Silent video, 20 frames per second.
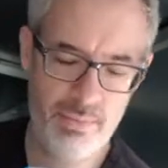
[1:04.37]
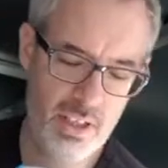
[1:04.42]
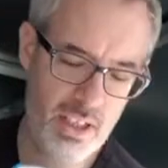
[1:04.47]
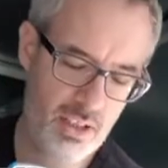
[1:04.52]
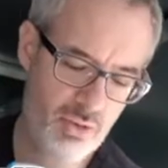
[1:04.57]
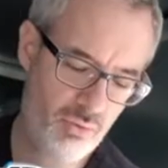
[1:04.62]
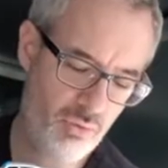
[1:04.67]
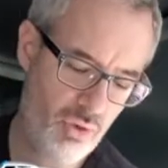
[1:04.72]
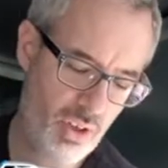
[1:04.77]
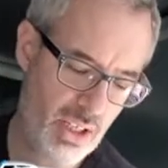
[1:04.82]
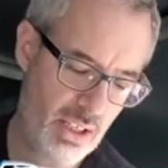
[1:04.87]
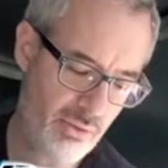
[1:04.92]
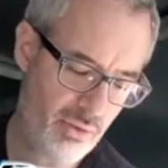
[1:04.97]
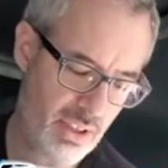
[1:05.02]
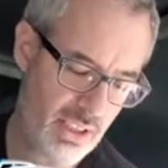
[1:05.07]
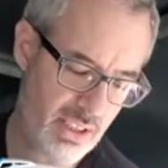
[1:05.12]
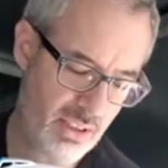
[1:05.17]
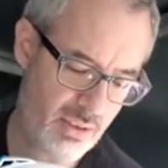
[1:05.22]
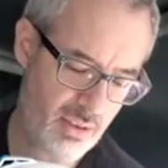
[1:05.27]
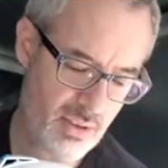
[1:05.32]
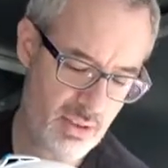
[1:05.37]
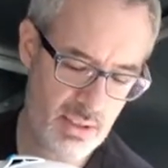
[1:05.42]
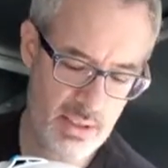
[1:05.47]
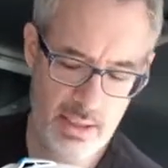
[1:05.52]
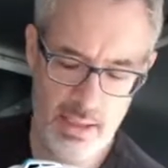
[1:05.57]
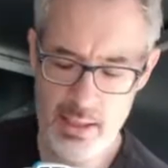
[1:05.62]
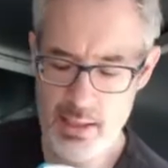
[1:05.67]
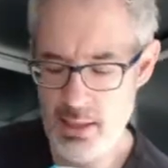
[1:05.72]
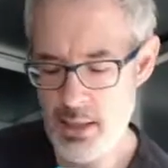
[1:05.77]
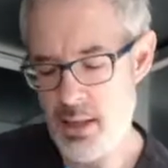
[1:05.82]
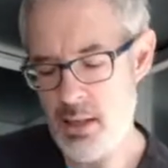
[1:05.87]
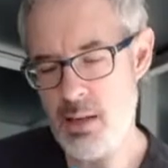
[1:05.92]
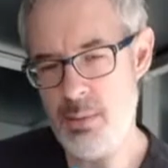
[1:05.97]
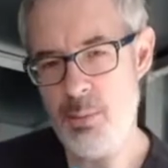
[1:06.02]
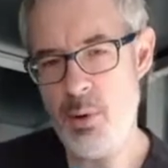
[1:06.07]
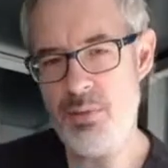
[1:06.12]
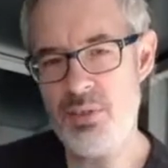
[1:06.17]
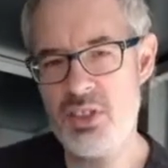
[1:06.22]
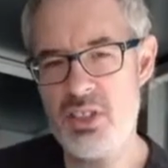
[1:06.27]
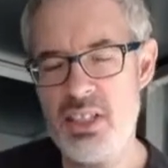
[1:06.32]
It's really, really good.
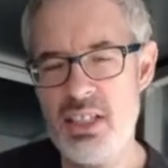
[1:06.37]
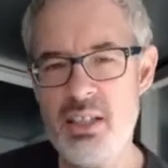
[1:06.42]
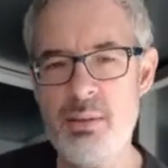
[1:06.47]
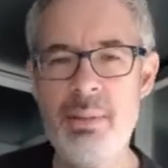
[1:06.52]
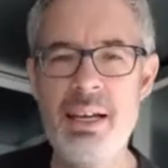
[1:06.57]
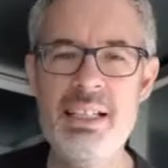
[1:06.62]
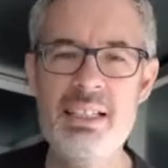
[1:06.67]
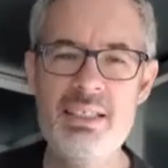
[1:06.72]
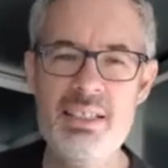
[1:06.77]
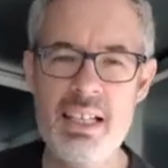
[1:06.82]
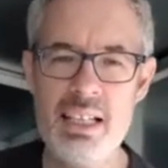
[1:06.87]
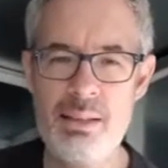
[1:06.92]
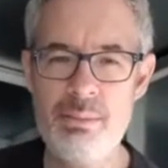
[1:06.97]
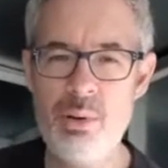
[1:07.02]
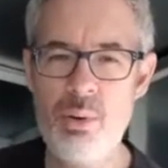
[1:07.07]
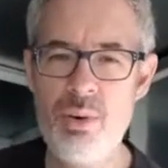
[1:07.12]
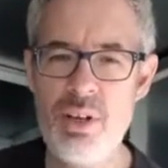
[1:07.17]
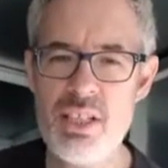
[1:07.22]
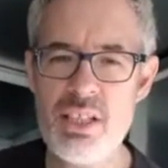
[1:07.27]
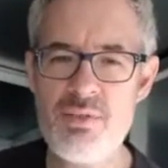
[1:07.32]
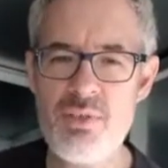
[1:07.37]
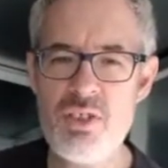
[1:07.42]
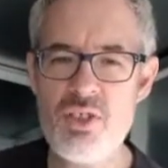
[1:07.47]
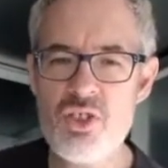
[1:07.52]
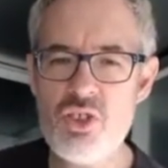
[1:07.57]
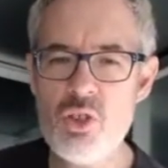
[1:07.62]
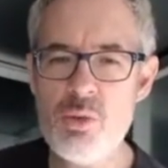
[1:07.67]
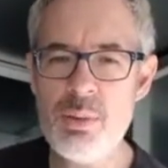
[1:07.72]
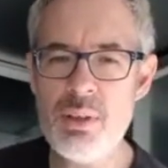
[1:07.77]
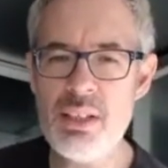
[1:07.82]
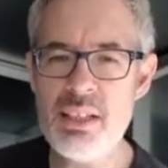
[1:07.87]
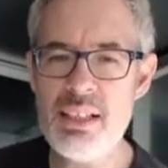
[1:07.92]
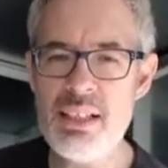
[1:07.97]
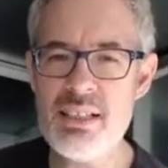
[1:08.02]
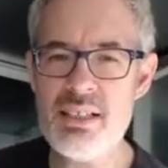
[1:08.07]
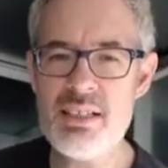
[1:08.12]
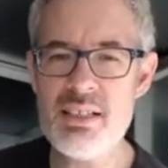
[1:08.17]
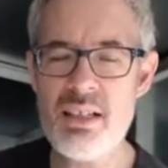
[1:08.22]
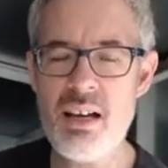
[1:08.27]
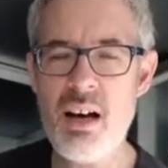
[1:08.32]
Obviously the main selling points for Schubert lids